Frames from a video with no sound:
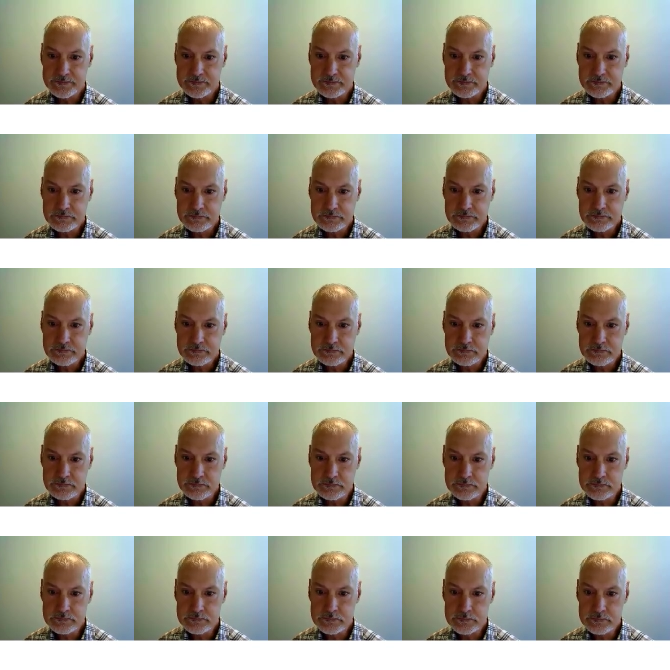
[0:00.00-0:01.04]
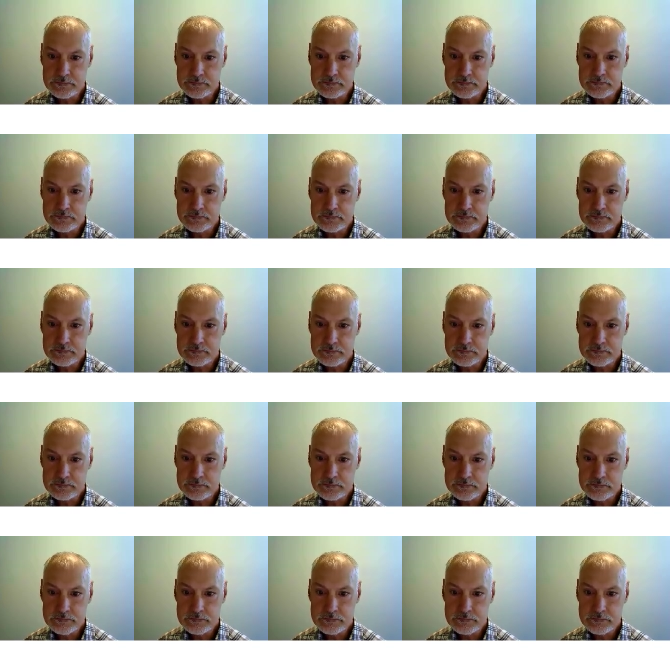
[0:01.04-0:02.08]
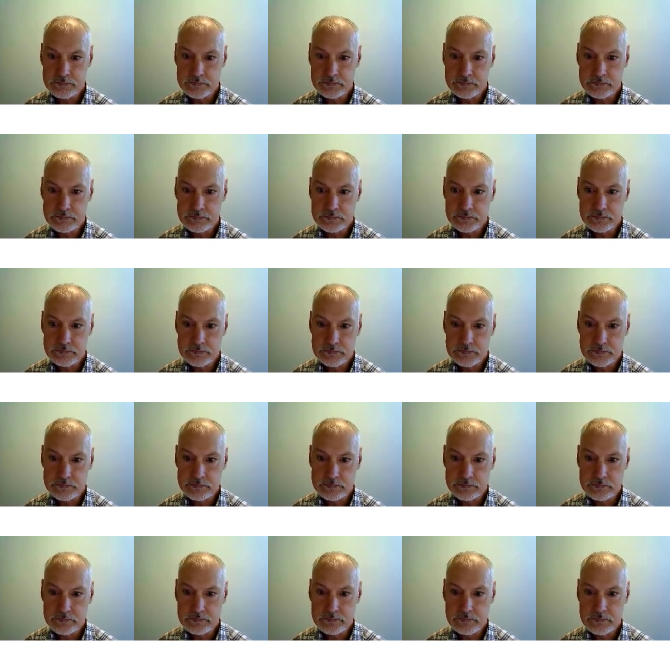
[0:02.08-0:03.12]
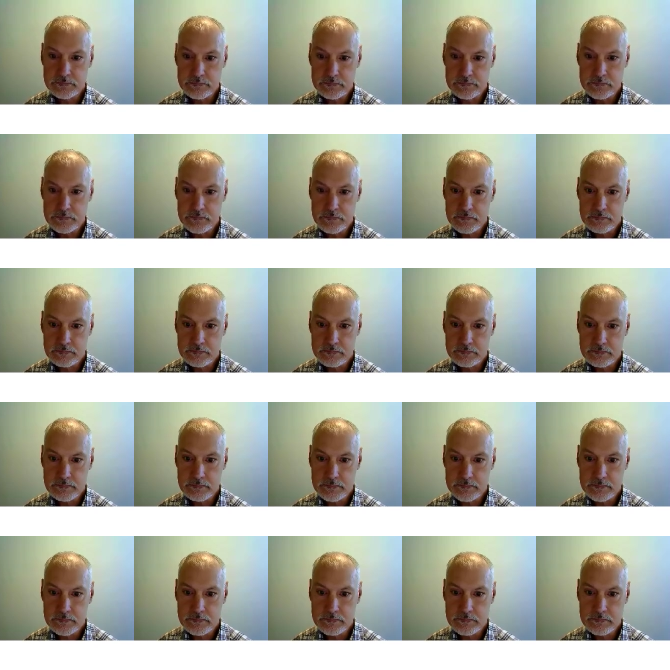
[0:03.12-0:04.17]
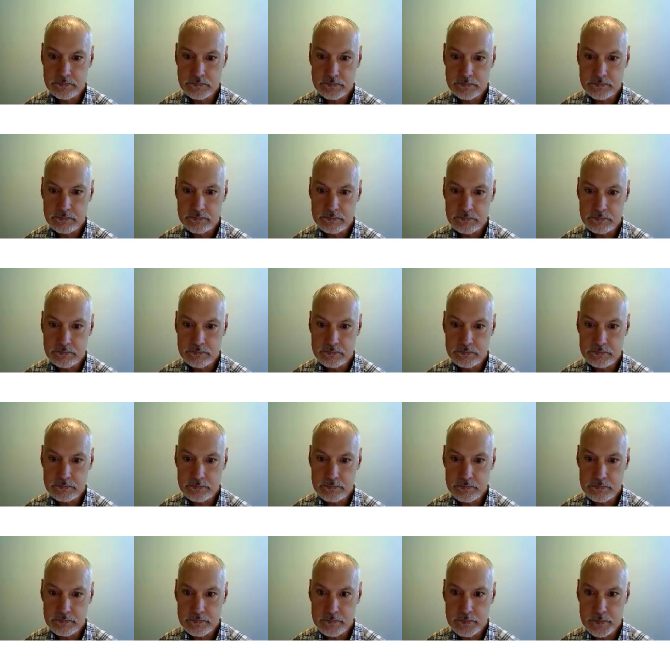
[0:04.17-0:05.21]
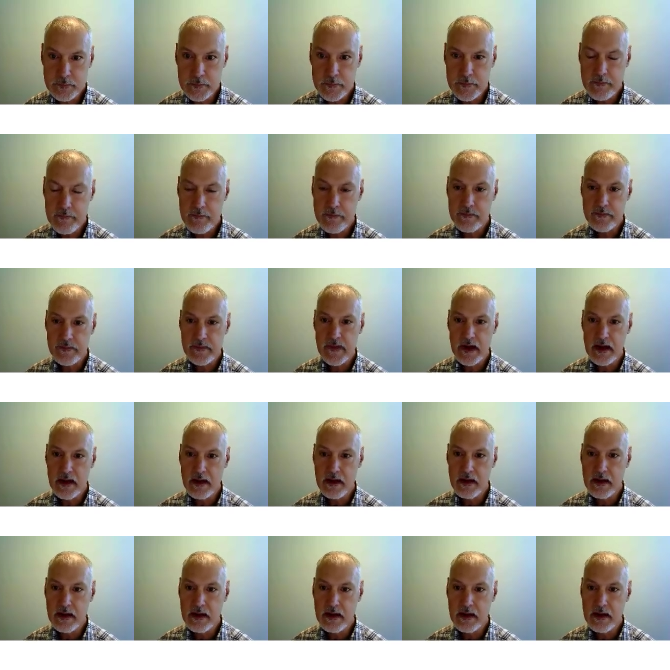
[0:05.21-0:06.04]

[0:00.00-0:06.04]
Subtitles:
[no speech]